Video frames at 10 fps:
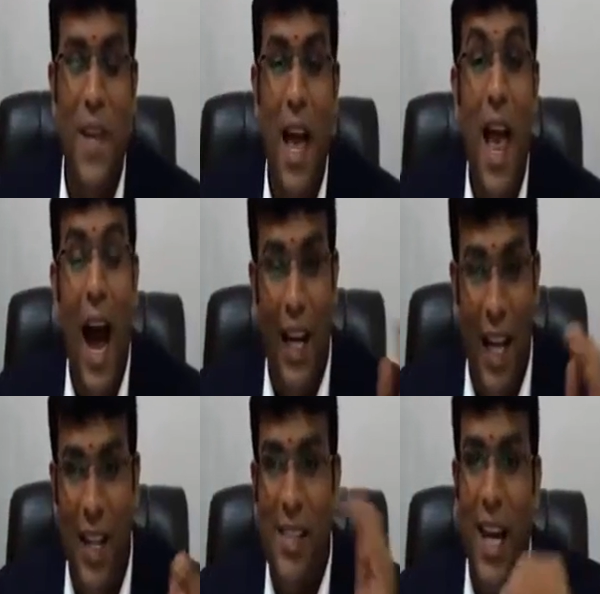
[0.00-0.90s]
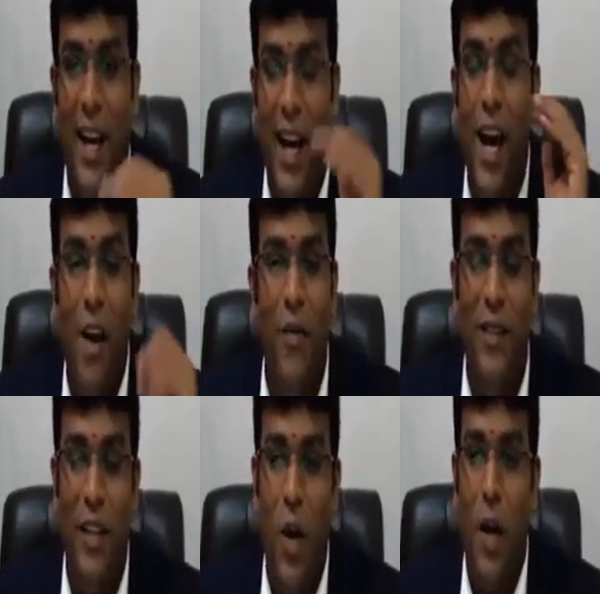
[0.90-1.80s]
And other side, when
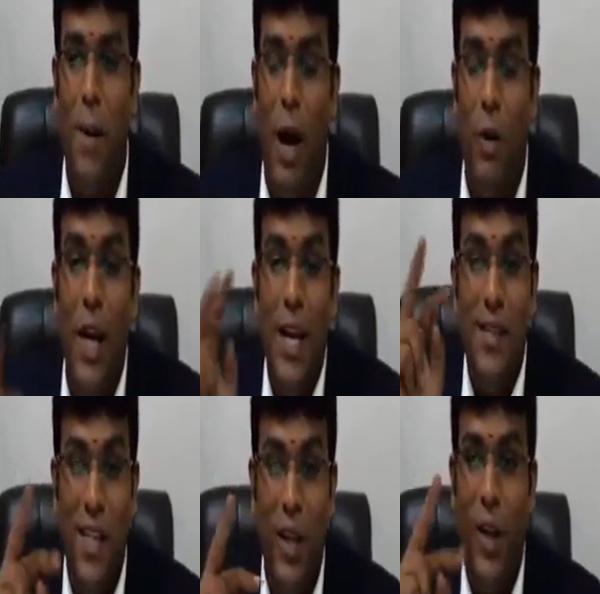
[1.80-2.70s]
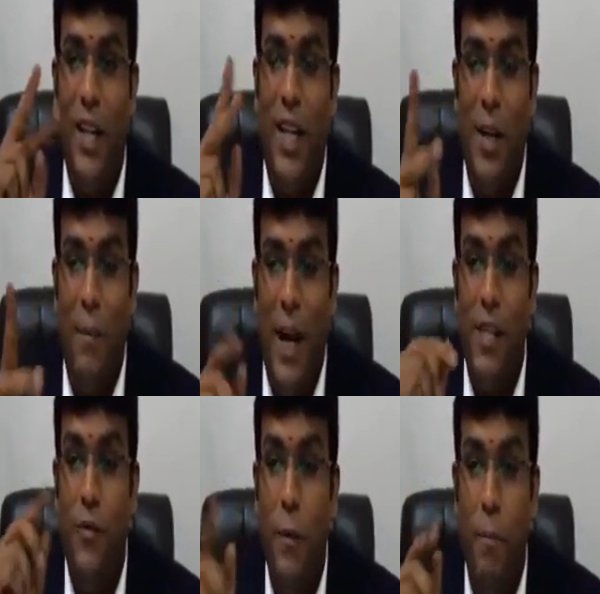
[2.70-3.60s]
we talk about zero rated supplies
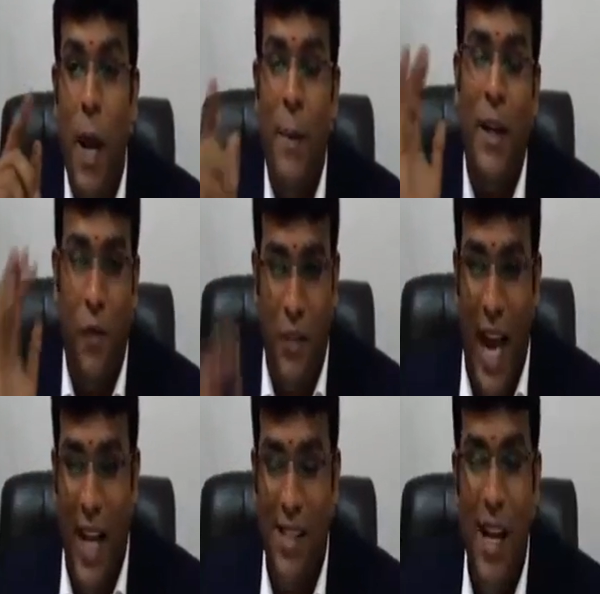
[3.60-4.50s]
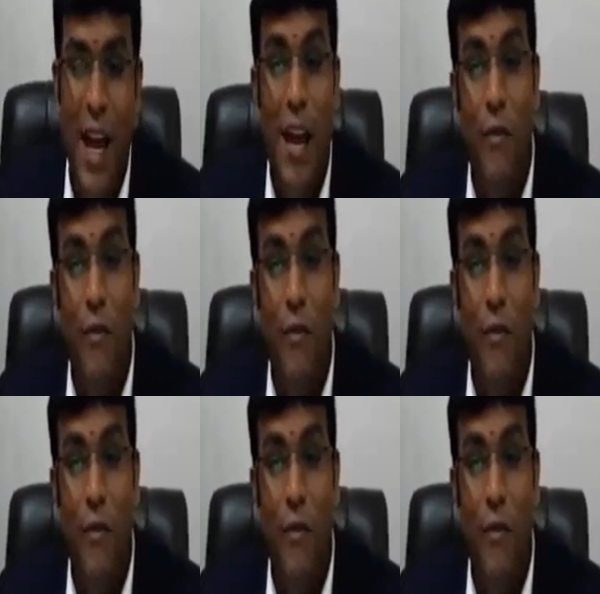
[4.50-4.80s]
with payment of tax,